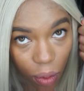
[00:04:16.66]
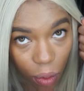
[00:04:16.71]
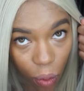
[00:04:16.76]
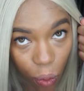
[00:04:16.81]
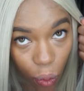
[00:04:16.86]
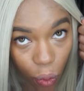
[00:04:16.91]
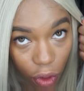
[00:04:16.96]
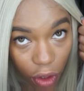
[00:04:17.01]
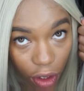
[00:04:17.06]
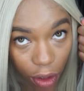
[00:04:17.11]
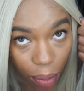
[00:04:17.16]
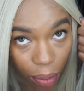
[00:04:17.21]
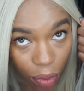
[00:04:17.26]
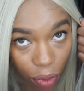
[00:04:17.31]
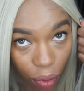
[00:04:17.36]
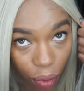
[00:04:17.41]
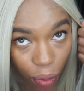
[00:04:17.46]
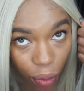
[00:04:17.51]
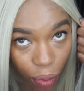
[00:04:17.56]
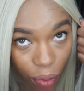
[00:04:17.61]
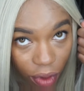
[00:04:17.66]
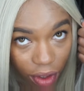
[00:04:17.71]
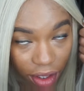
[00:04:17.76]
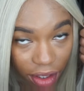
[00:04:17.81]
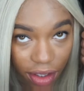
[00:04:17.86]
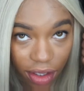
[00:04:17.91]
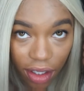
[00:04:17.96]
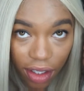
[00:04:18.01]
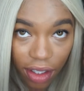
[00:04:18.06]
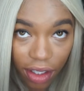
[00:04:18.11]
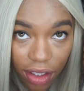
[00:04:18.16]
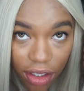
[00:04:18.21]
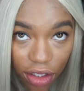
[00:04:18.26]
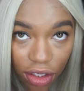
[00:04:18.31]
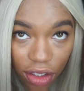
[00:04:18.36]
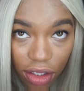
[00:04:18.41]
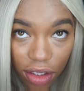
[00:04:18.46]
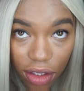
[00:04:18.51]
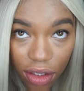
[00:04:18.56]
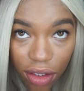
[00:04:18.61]
rub through these
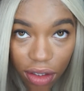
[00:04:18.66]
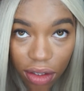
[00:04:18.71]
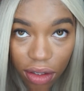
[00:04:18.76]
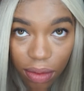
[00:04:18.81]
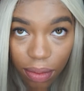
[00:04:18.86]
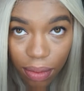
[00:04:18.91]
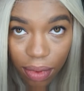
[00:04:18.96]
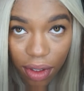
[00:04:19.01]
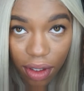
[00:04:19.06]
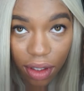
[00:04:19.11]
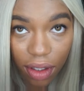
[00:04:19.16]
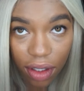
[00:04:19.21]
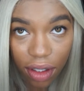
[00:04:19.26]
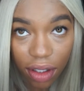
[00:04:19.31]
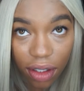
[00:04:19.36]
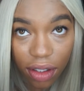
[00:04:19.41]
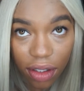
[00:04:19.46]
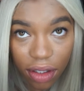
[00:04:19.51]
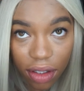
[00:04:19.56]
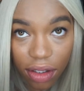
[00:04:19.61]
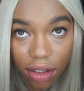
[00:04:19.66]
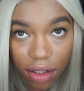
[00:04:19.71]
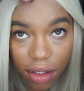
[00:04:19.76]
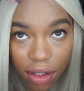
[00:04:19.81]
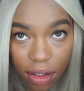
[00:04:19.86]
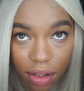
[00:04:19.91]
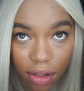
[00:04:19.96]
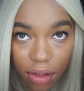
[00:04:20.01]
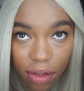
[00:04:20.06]
edges. Because